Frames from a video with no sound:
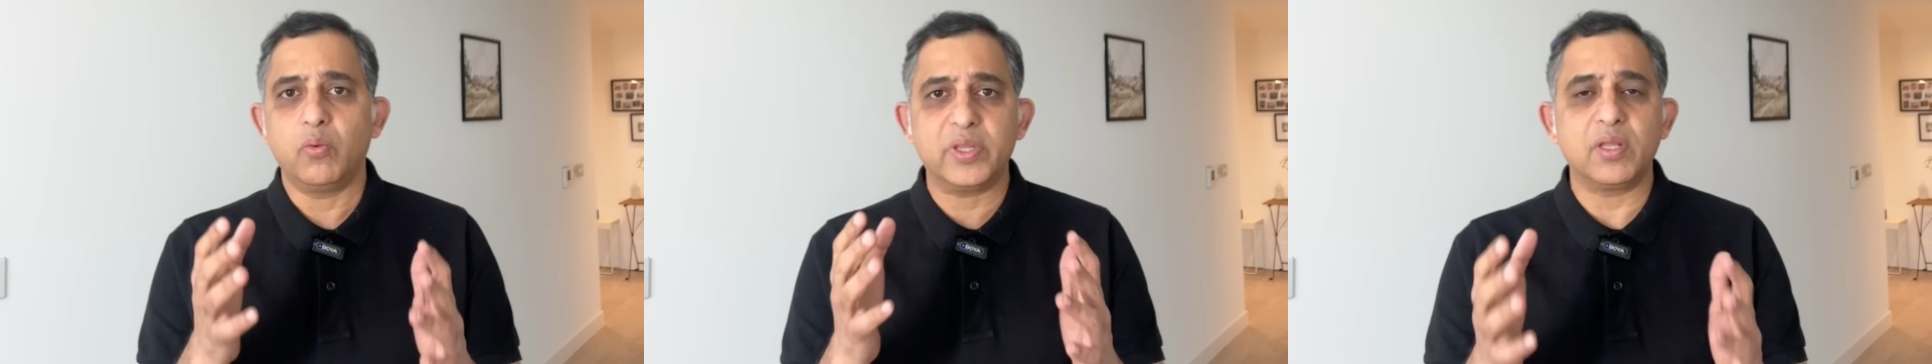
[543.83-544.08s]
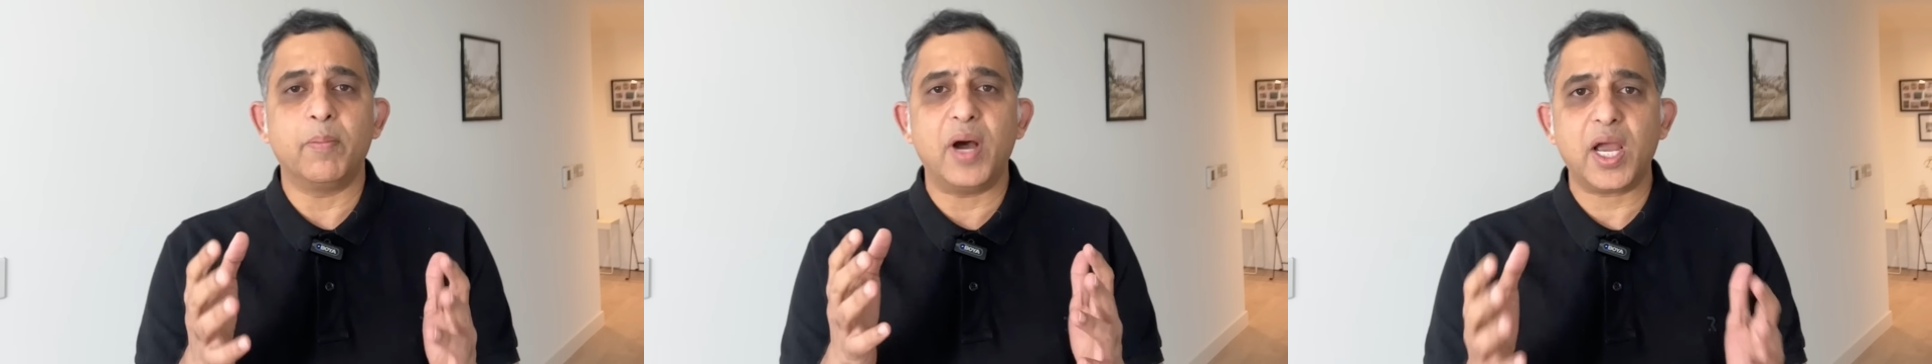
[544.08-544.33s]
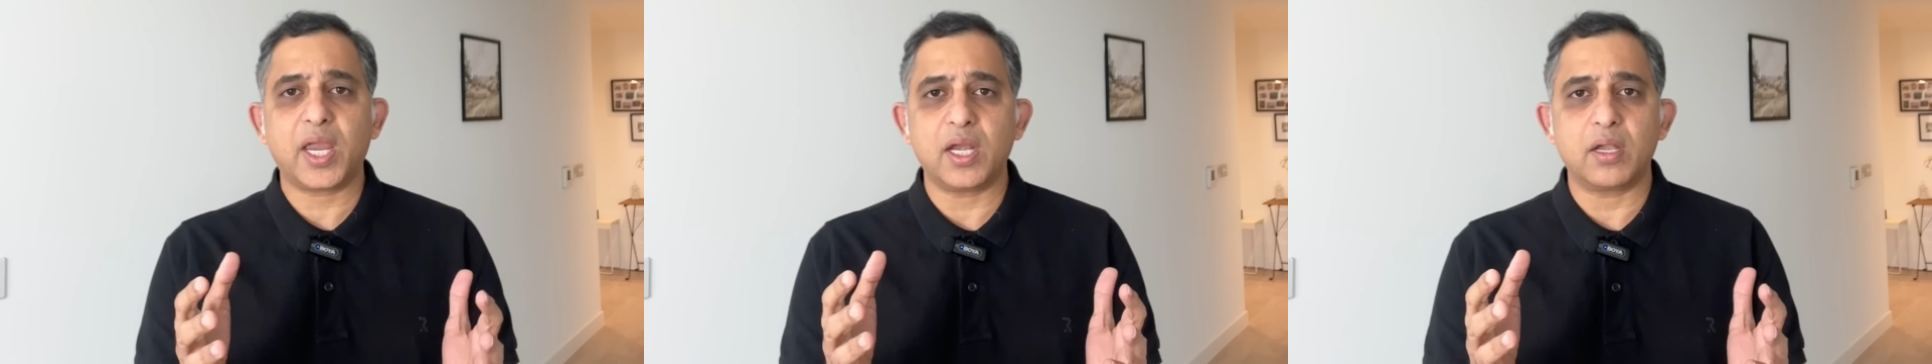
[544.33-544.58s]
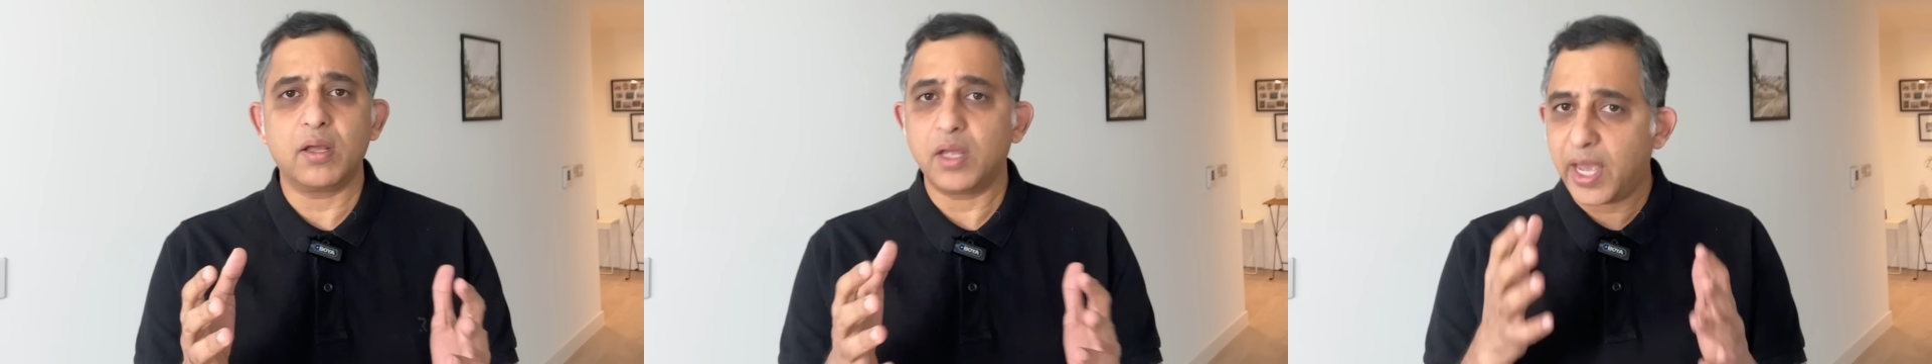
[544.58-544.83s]
when the
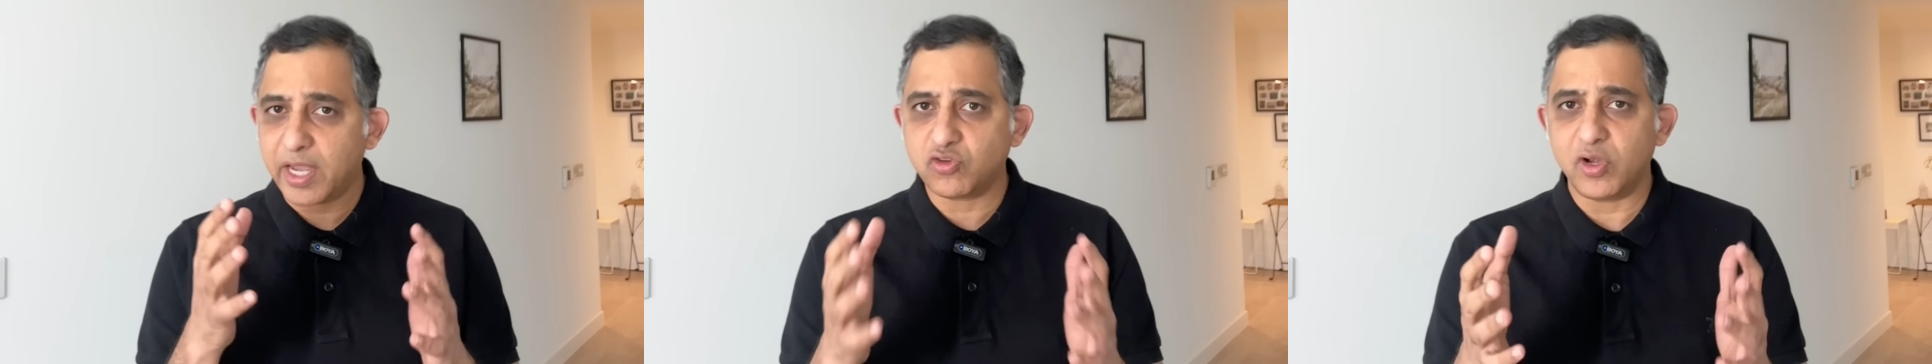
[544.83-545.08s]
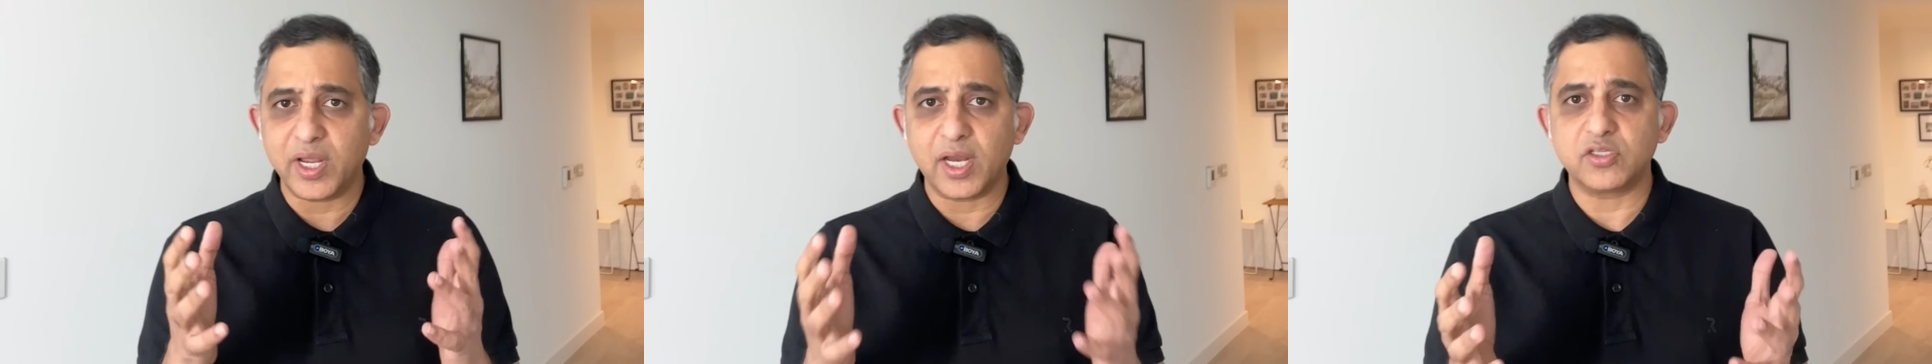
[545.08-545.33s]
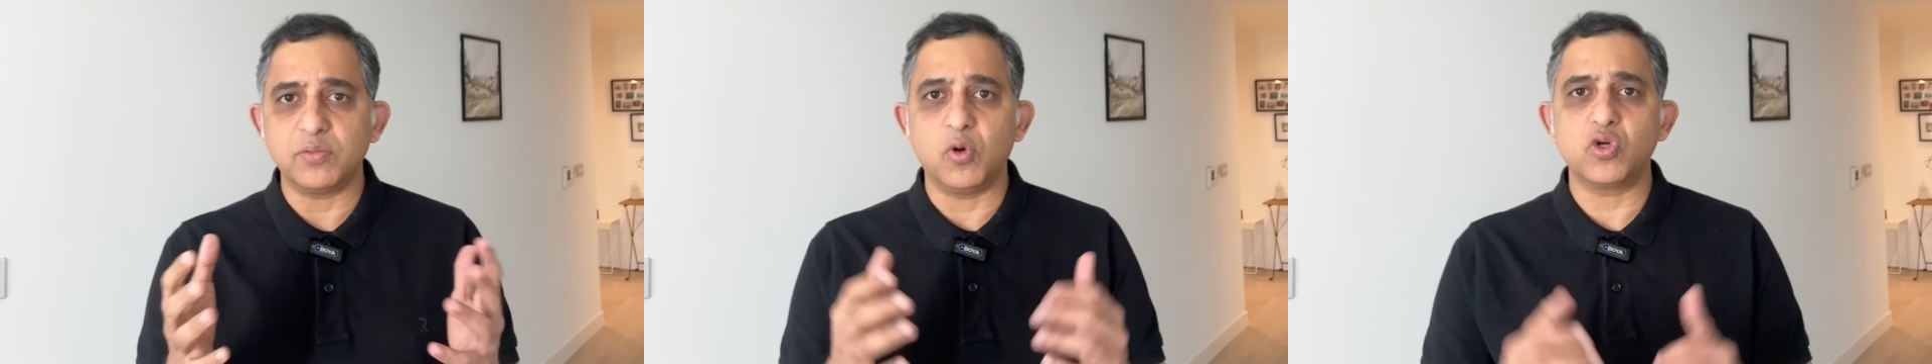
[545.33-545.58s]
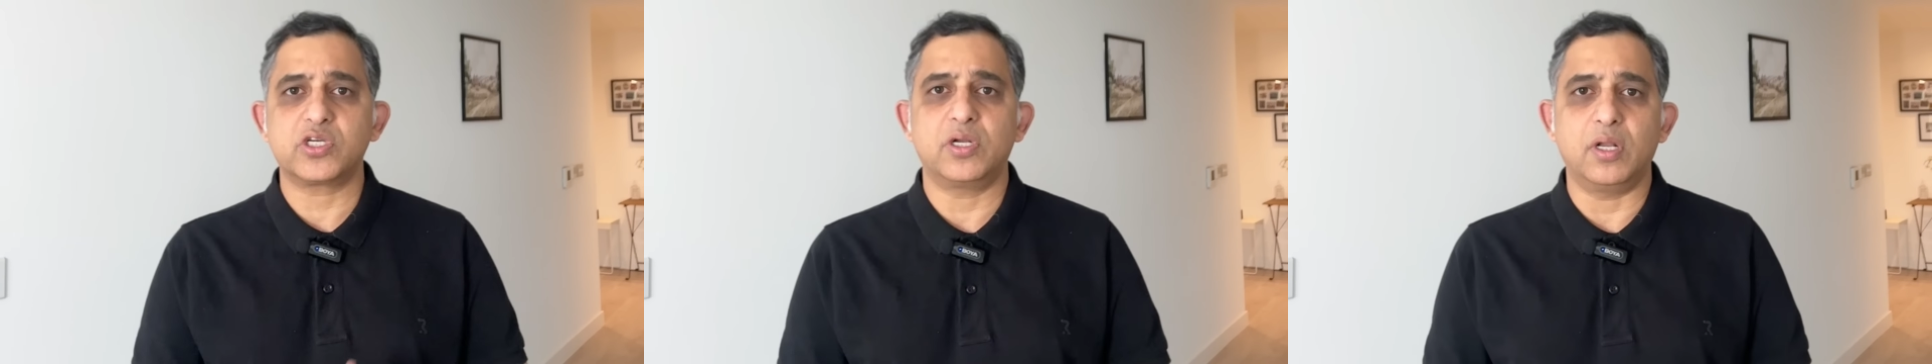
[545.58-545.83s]
market actually gets
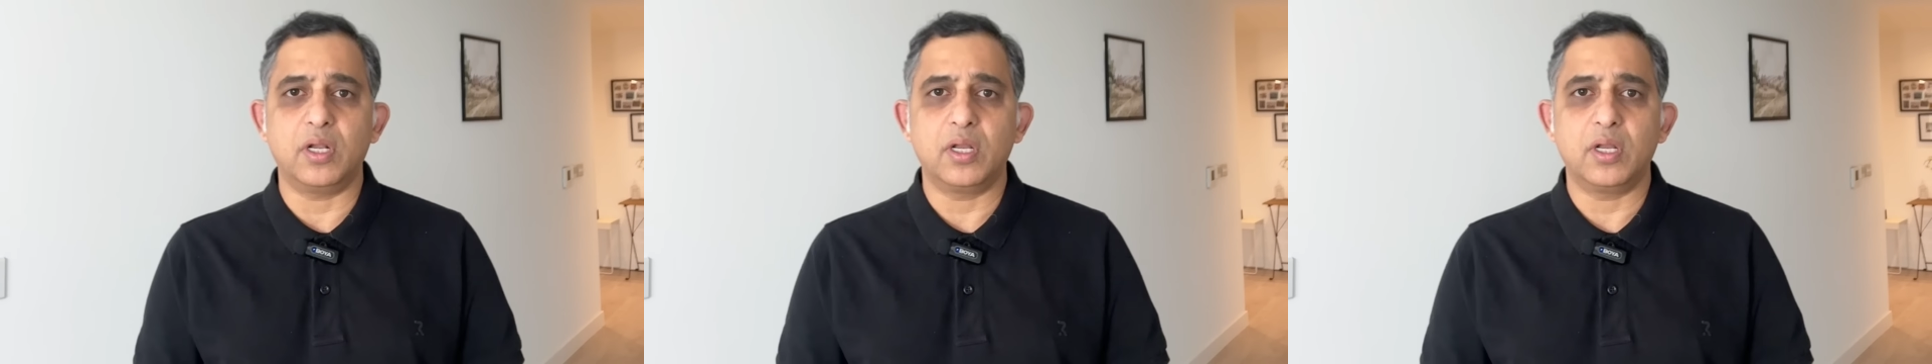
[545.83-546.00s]
emotional.